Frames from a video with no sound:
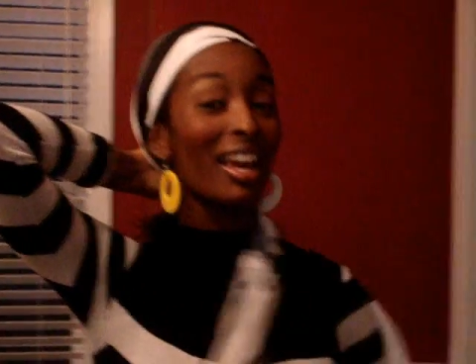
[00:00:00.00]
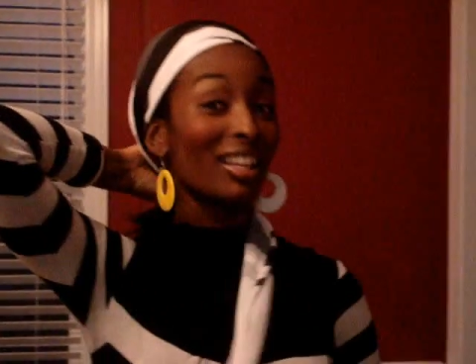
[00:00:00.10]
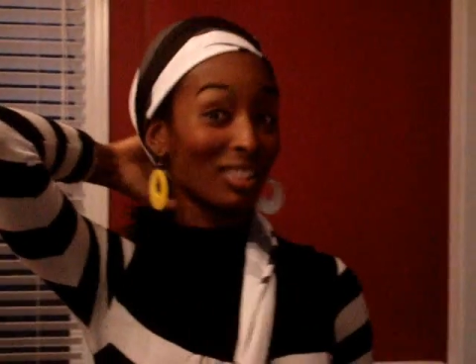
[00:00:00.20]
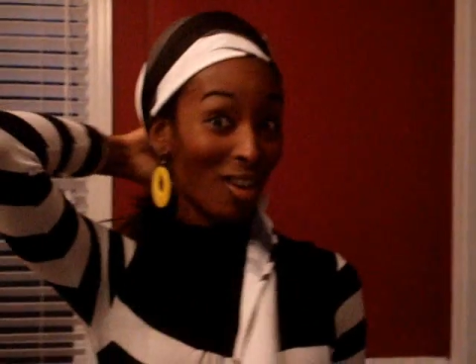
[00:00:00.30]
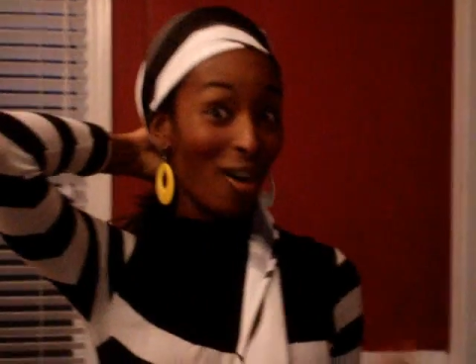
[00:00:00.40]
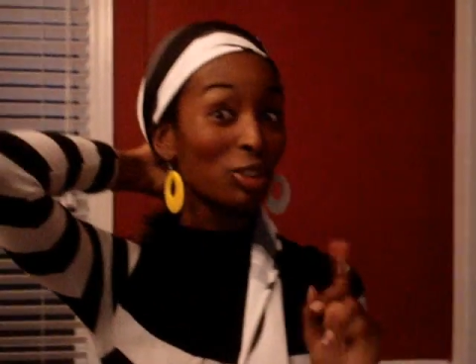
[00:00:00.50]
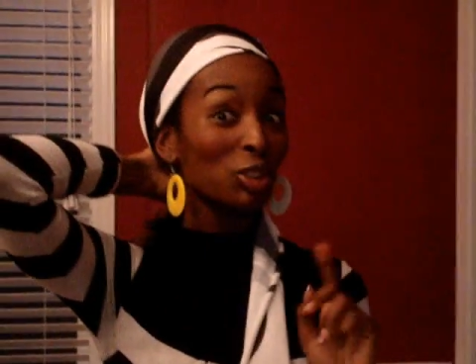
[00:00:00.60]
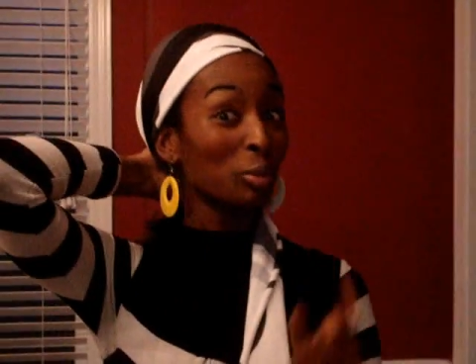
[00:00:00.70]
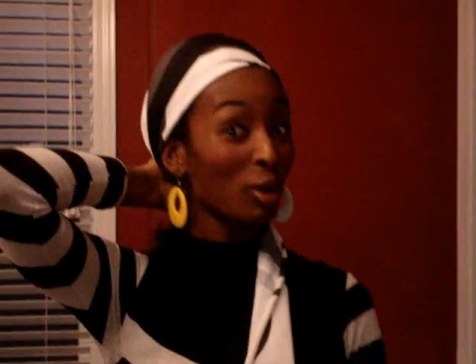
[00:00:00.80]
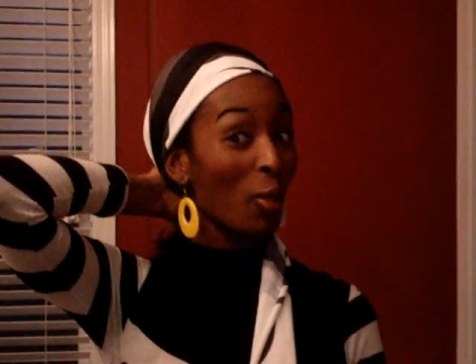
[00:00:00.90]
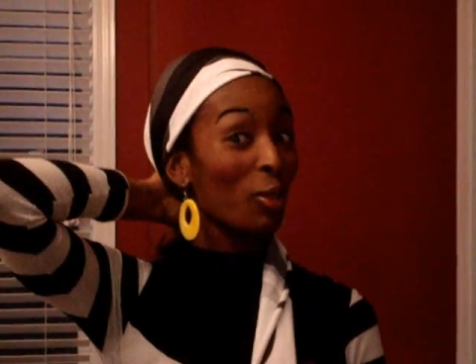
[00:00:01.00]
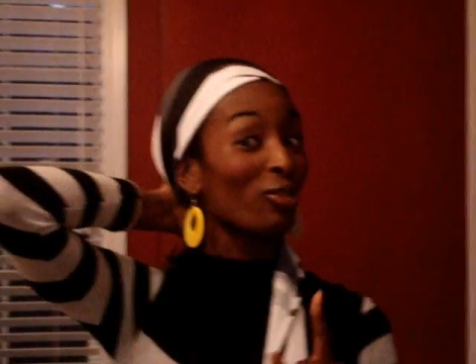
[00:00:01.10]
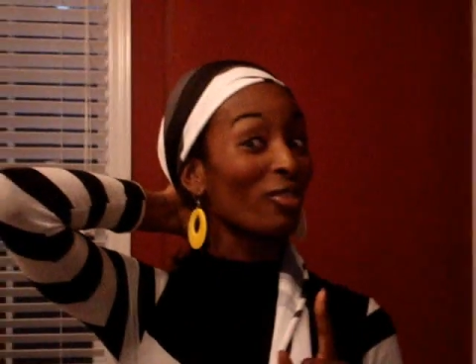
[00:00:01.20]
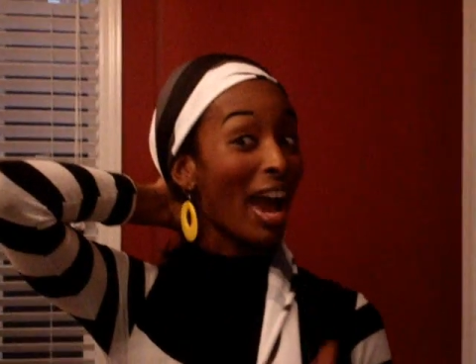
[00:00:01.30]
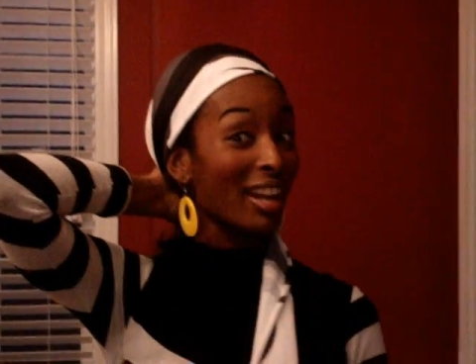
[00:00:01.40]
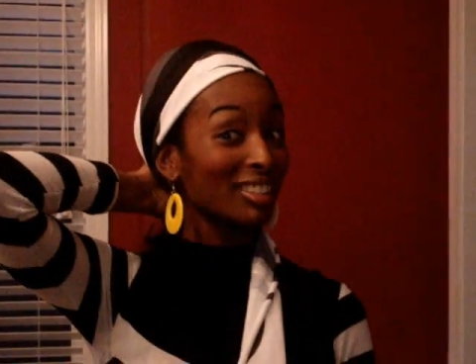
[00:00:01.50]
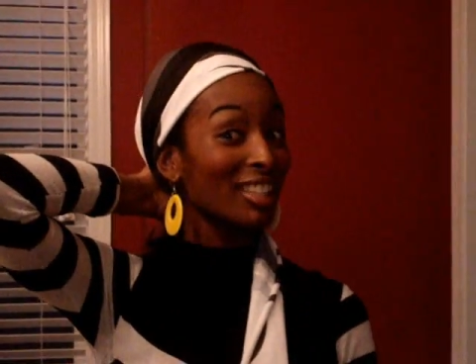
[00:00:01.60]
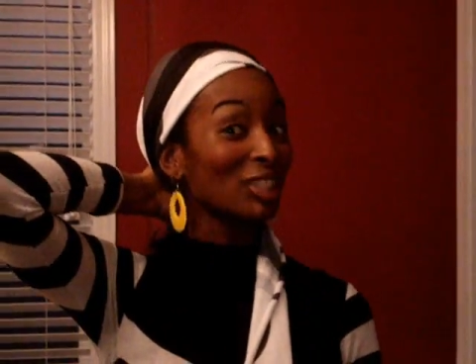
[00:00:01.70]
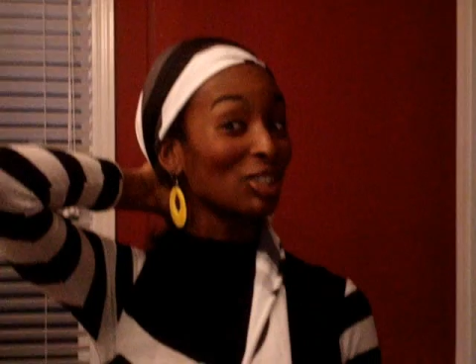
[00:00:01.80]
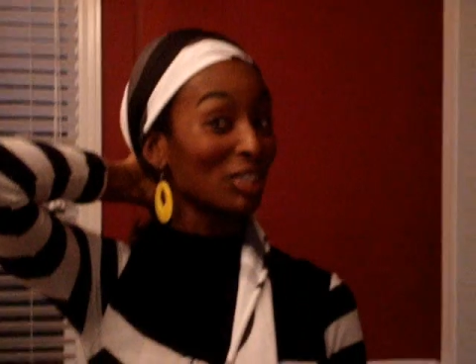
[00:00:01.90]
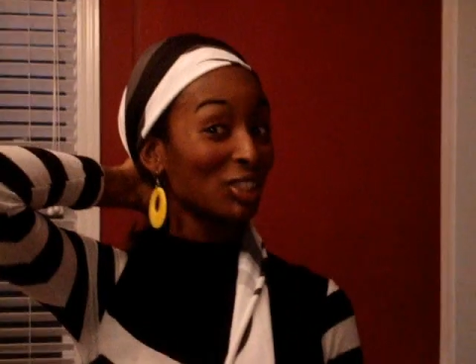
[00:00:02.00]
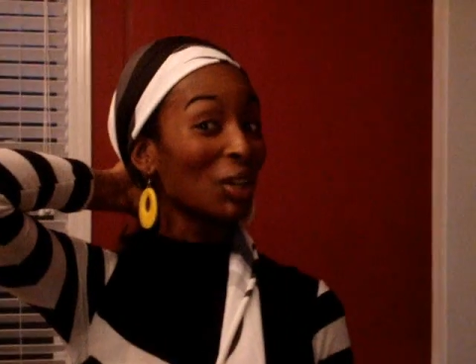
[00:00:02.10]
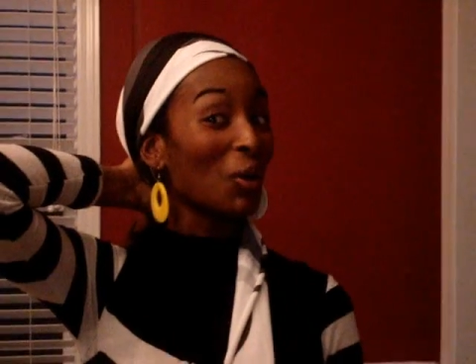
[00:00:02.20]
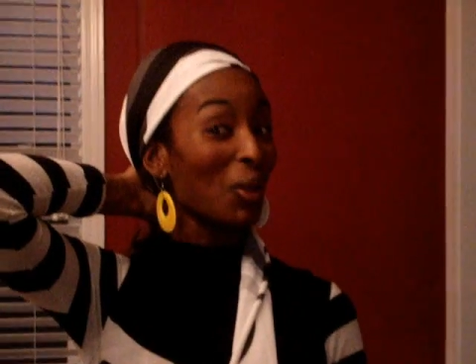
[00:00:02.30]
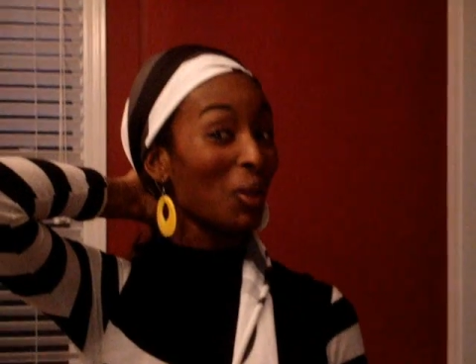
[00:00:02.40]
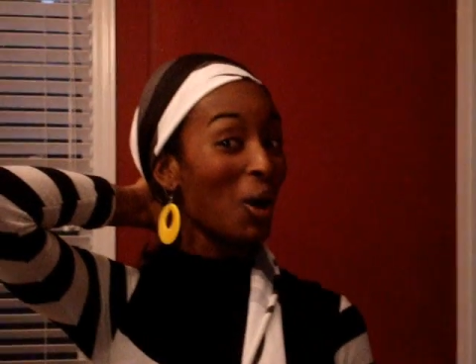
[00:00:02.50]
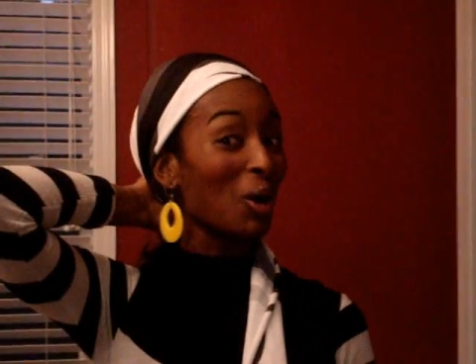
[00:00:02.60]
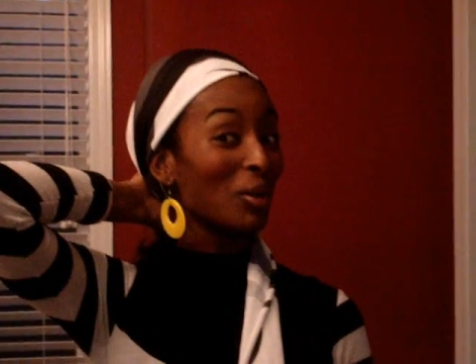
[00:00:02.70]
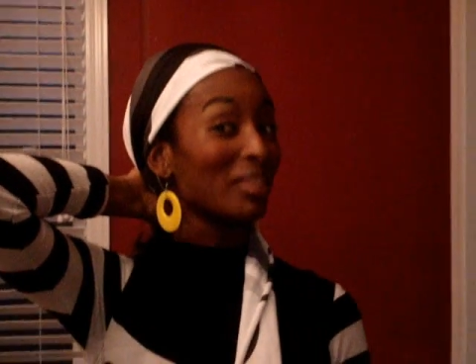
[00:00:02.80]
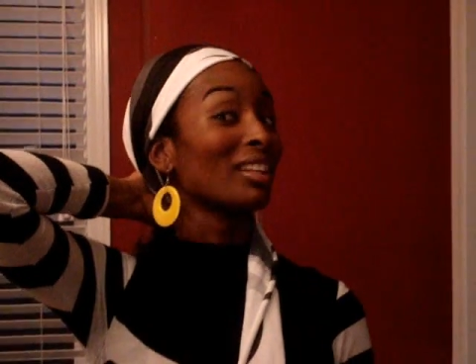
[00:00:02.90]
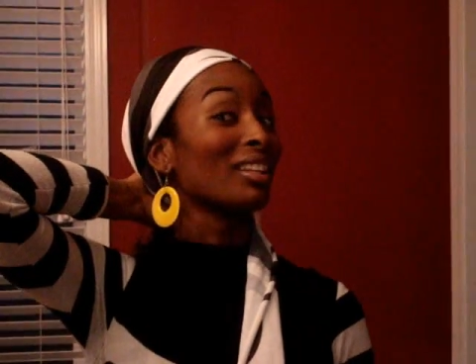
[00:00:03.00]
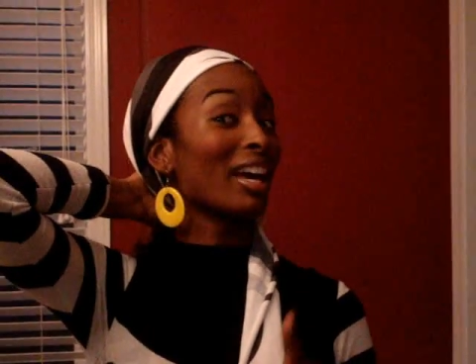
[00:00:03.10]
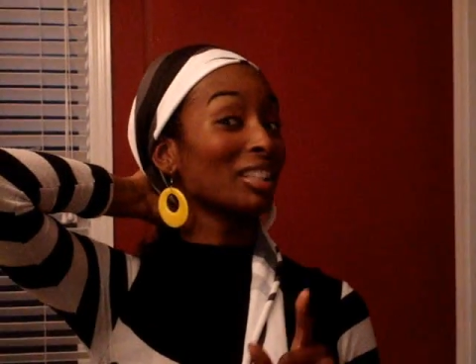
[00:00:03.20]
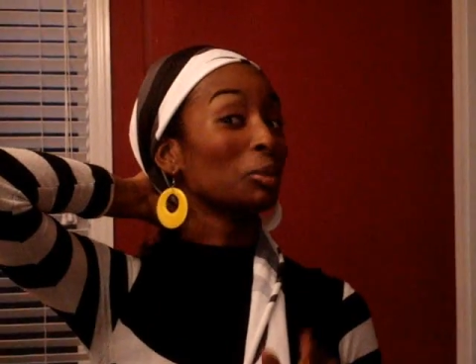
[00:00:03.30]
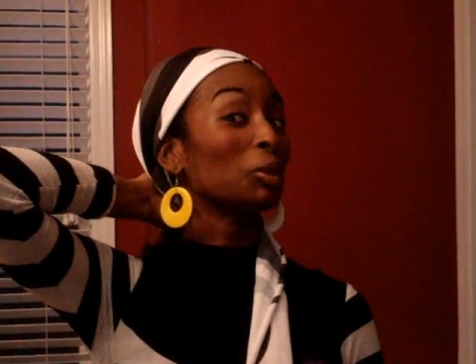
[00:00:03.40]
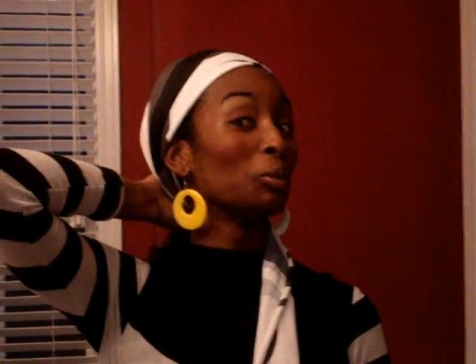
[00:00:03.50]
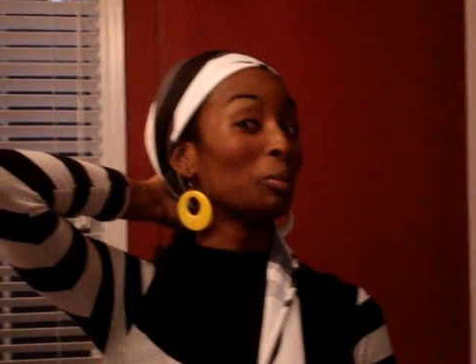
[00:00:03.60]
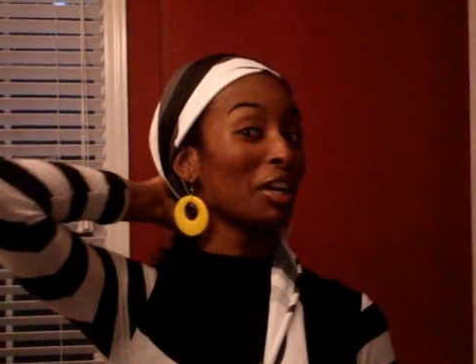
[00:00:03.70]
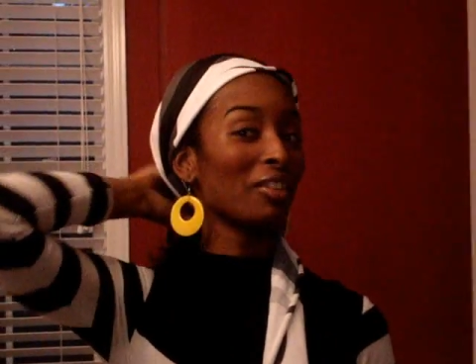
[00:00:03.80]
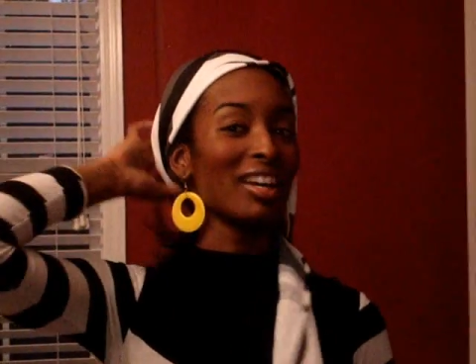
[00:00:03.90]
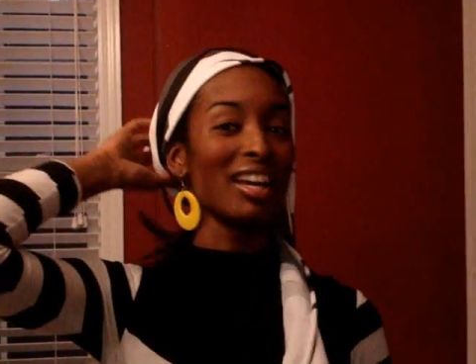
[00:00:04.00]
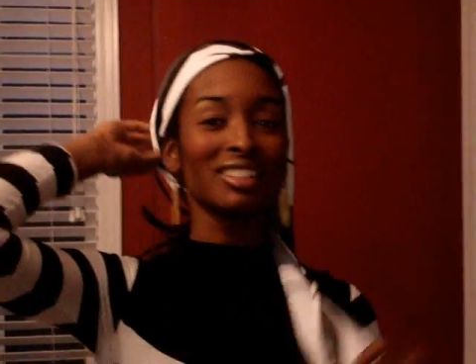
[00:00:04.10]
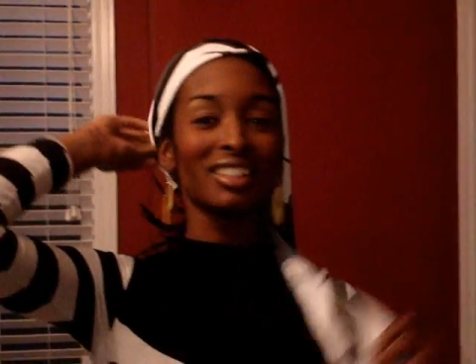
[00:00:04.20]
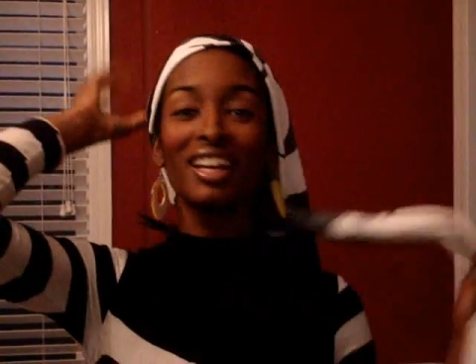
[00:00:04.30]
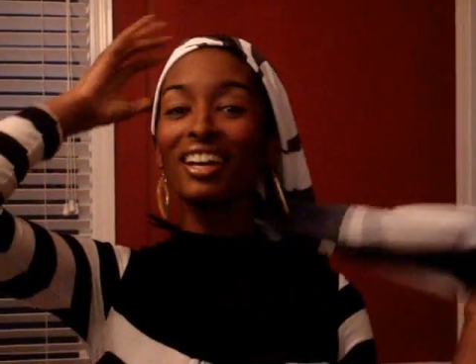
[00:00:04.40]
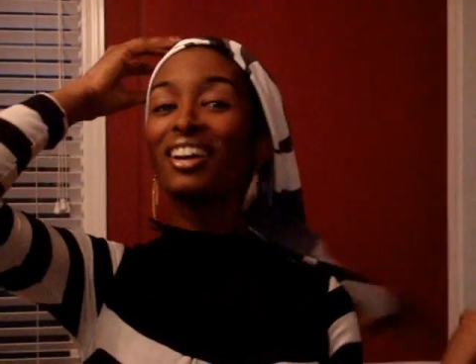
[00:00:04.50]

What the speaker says: as long as you put on the right accessories to go along with it, like some hoop earrings.